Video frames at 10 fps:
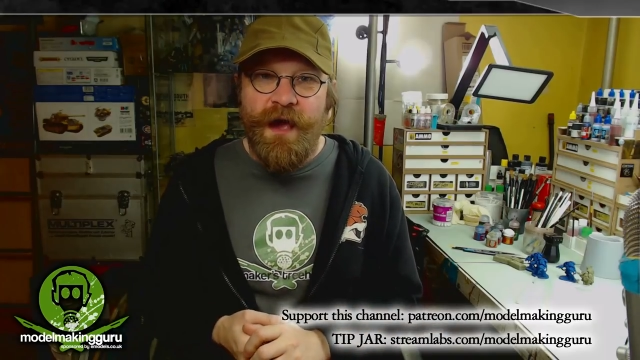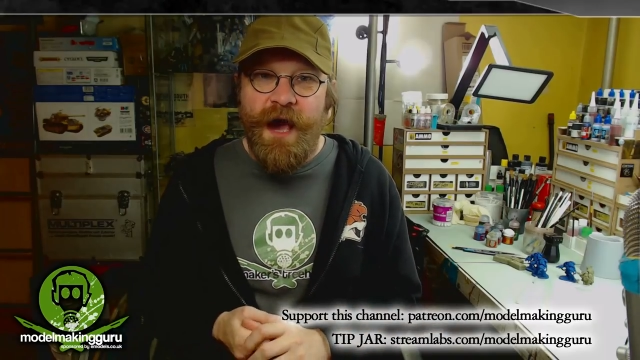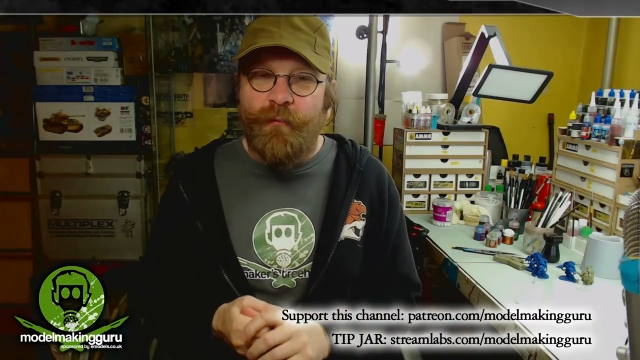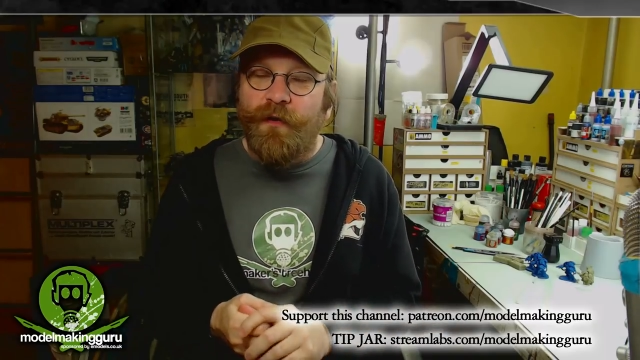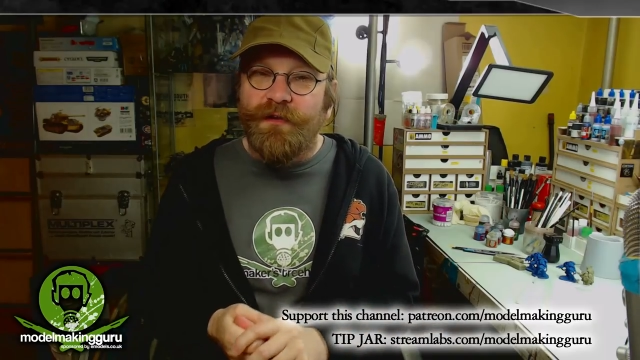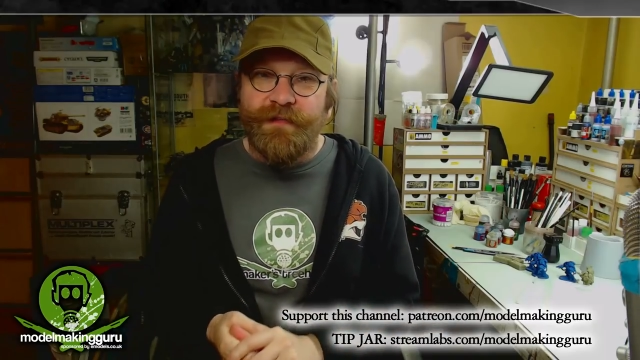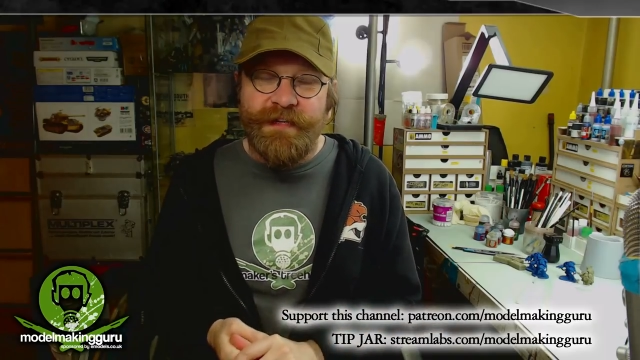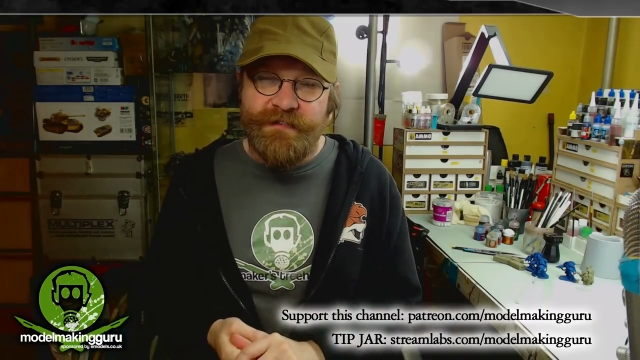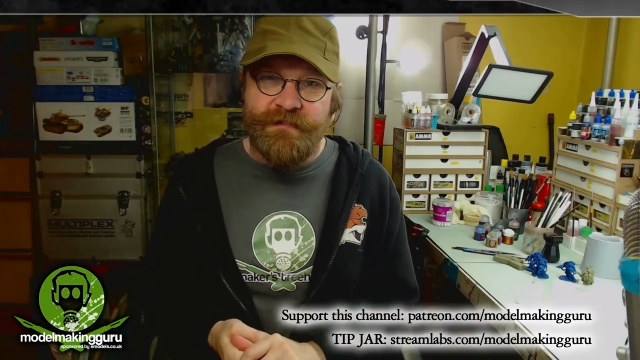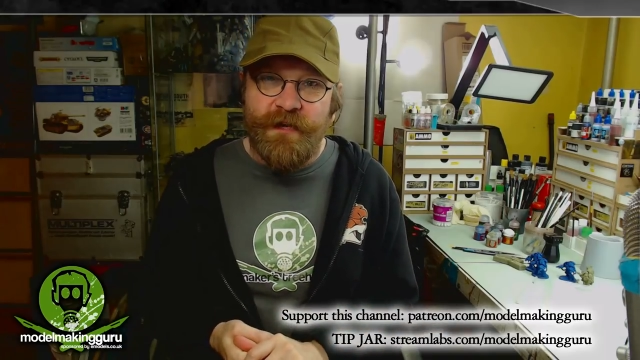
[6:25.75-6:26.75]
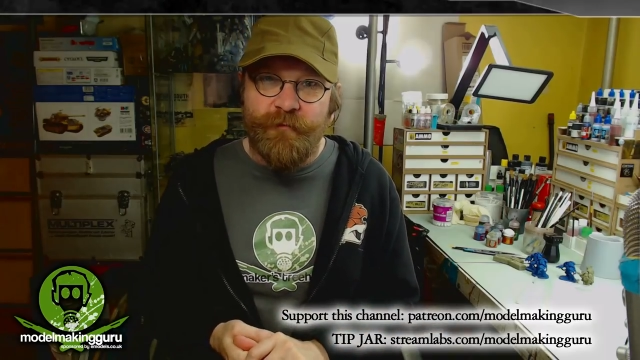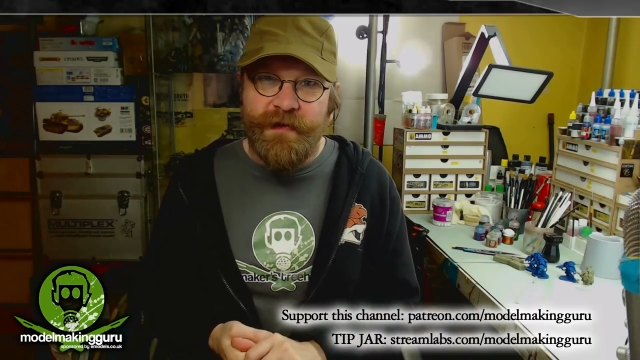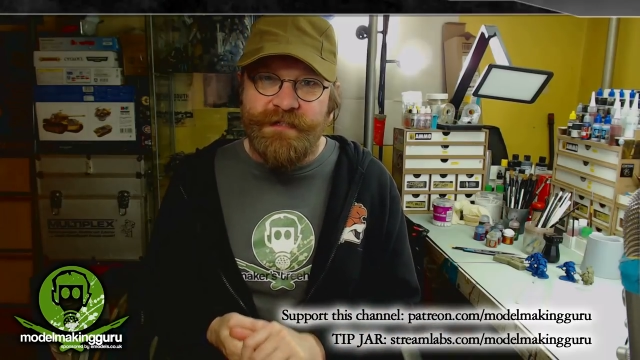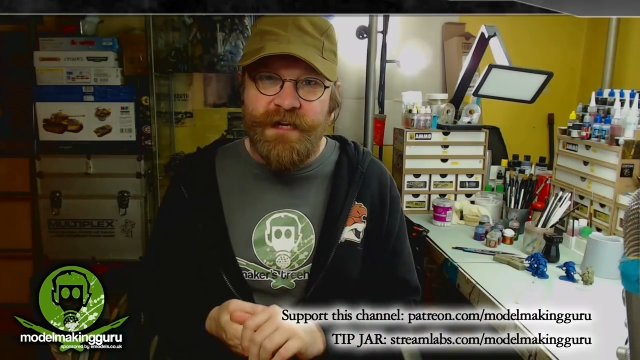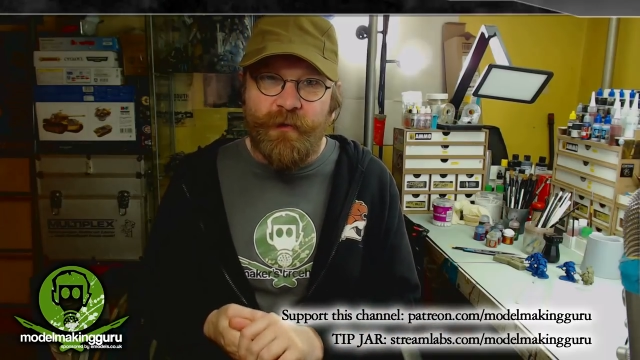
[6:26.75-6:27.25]
and what you'll need to do
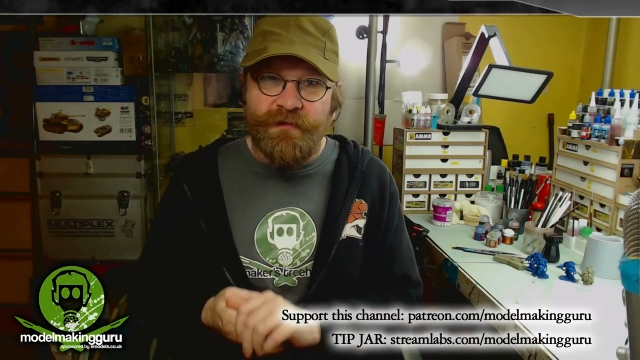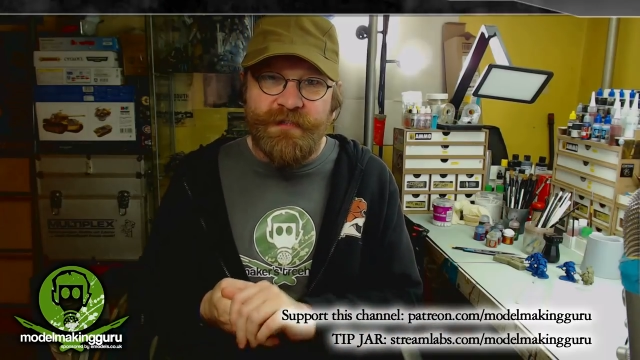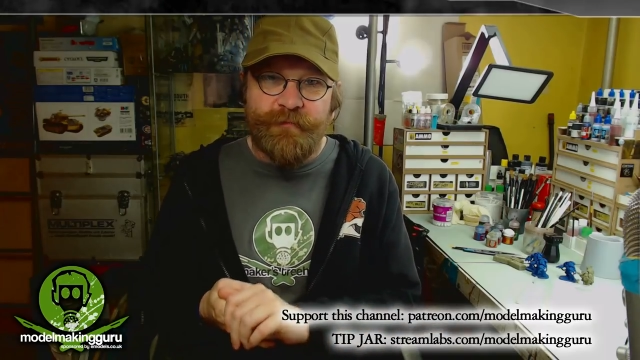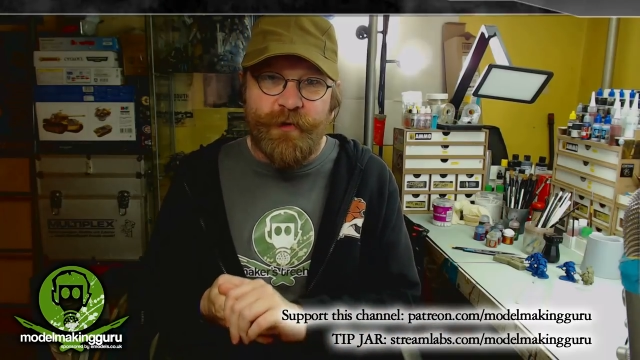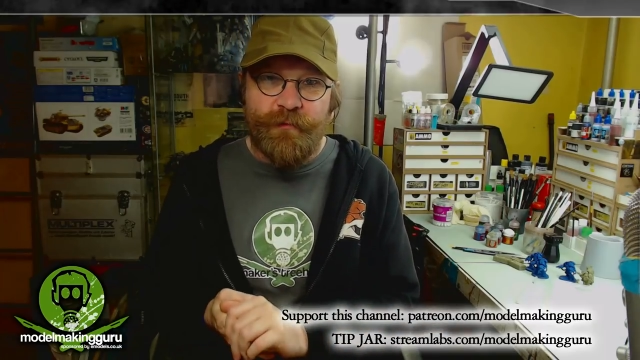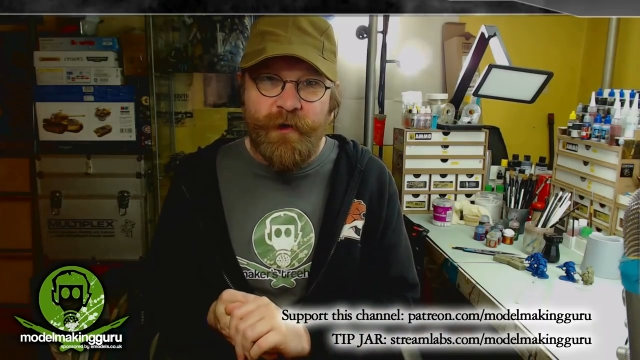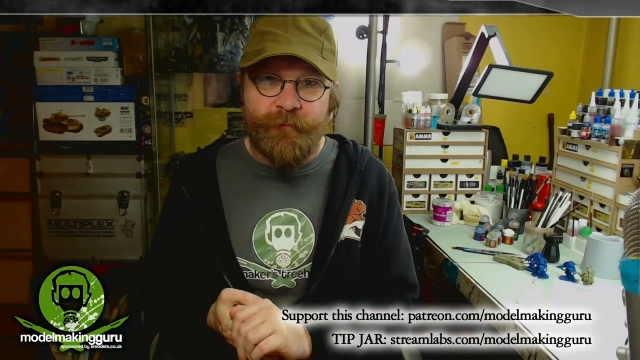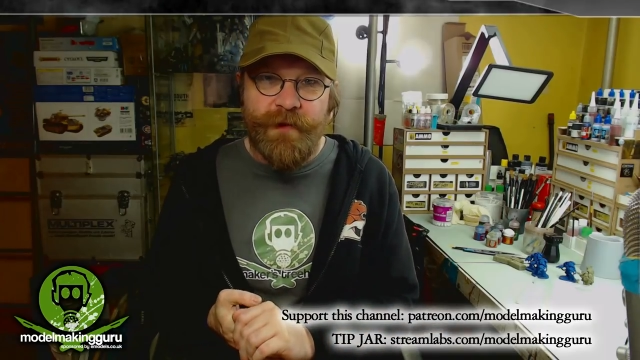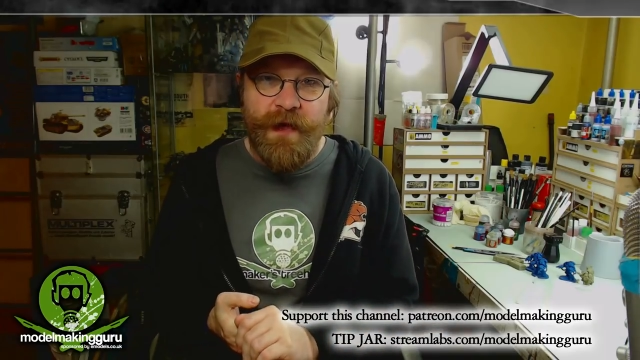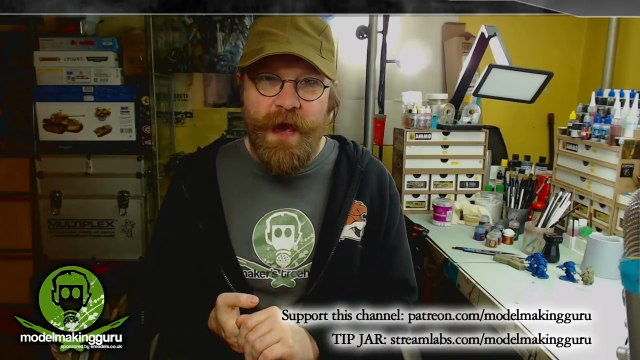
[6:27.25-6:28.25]
is go onto the Boomhut